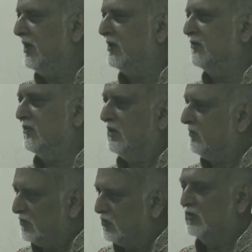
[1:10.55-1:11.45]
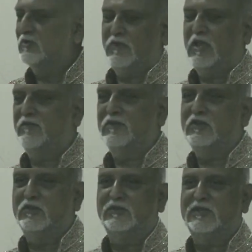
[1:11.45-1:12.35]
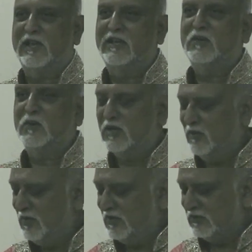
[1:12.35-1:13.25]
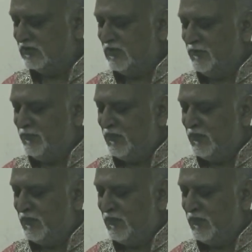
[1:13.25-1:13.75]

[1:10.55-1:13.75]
and even those we haven't used adequately, because